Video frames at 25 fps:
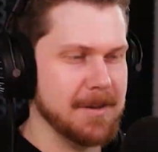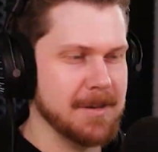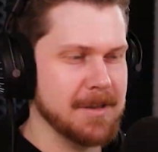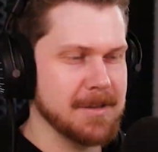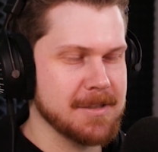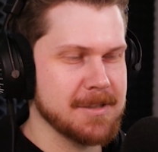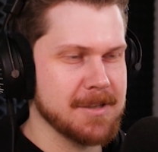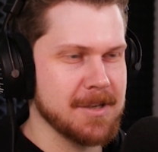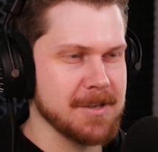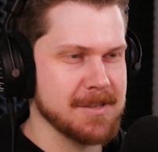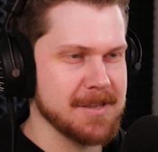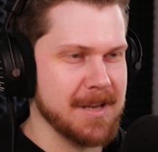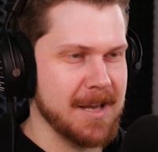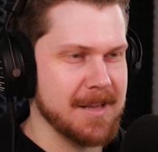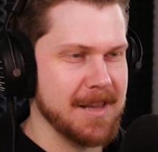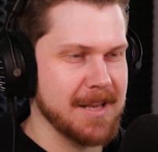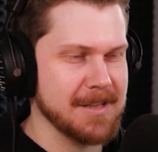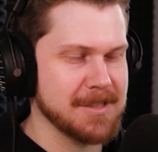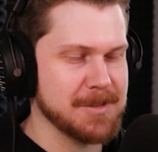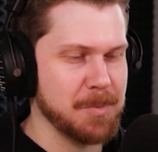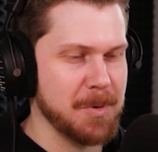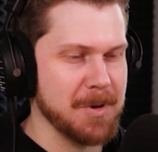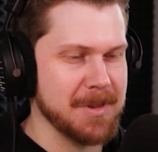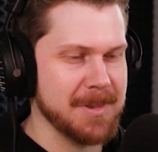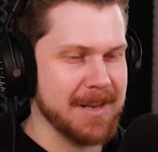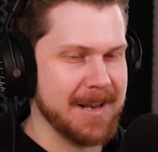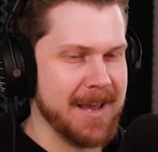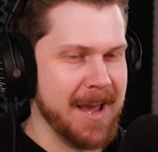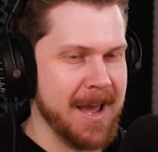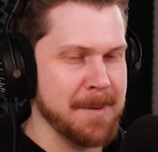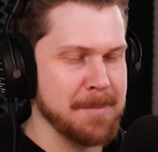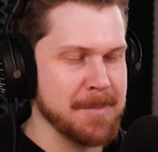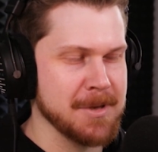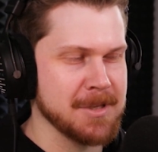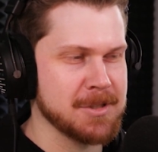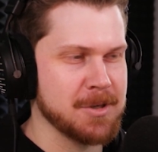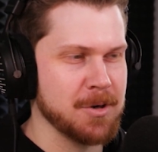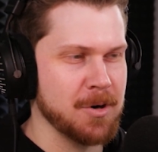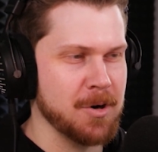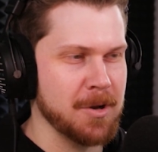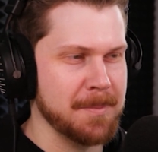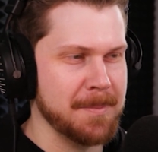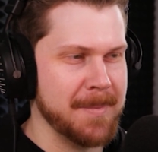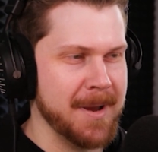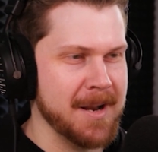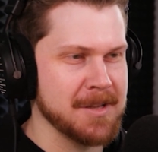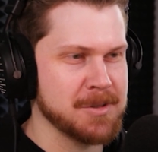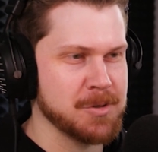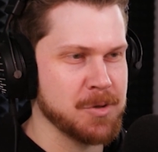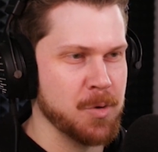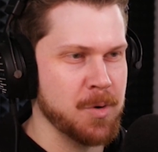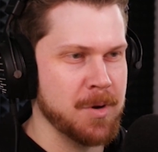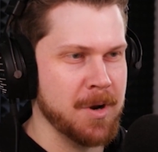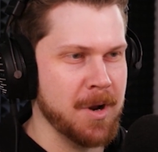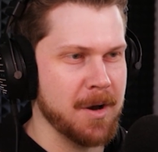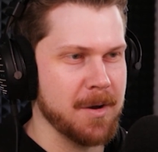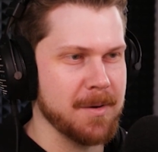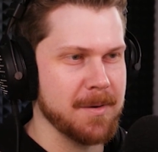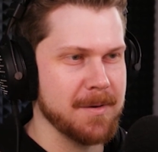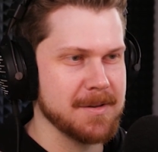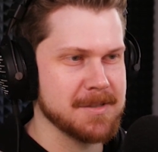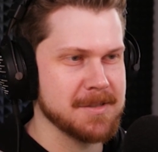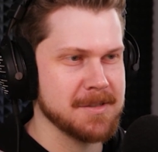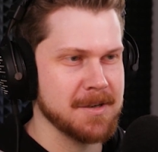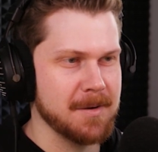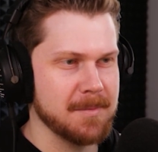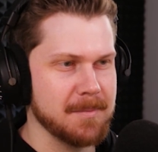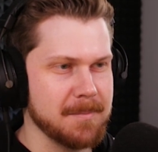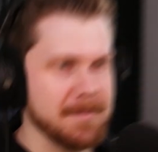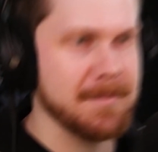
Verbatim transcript: that's because uh, that's what the game is called, man. It's Uno. It's not